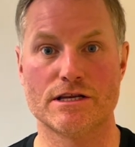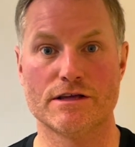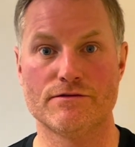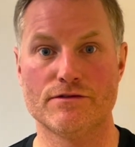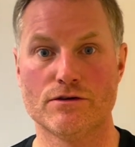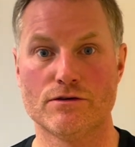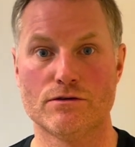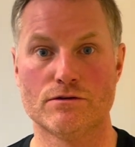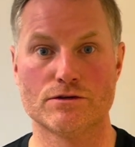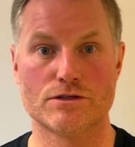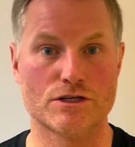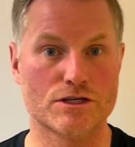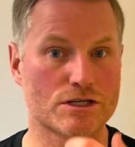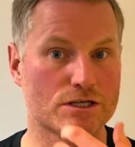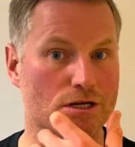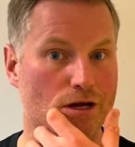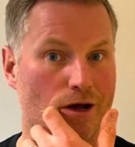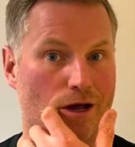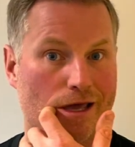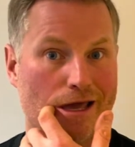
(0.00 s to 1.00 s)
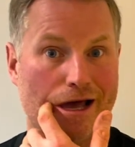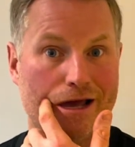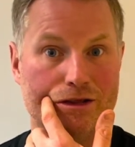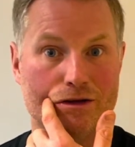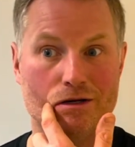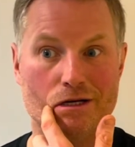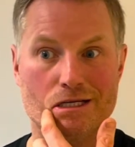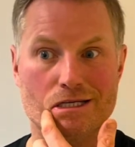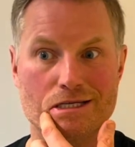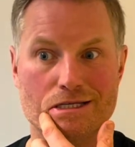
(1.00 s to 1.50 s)
if you're just starting out and
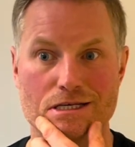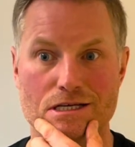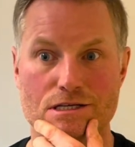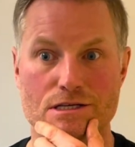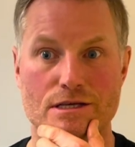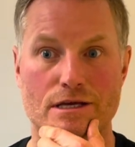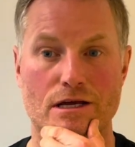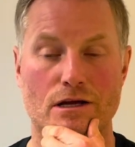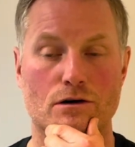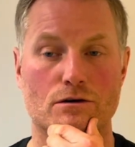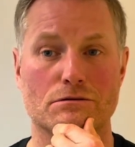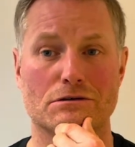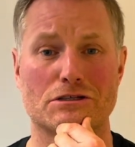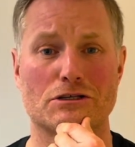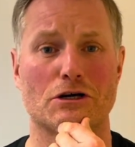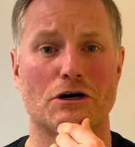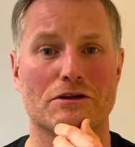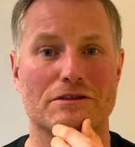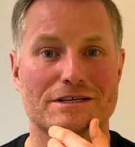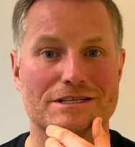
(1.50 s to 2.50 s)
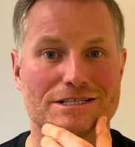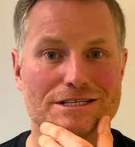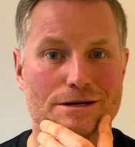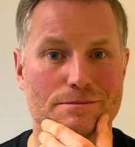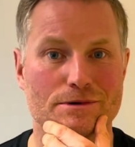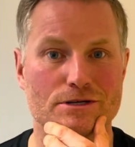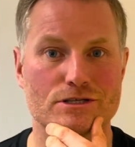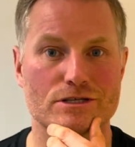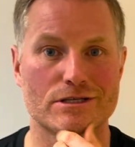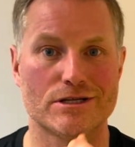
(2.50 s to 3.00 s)
you're listening to this and you think, oh God, there's so
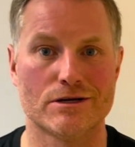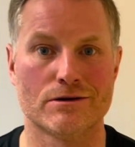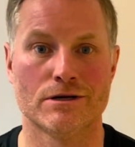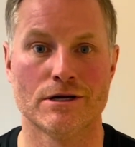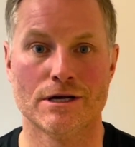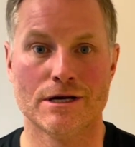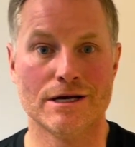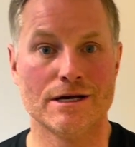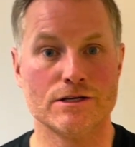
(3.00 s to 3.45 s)
much to do,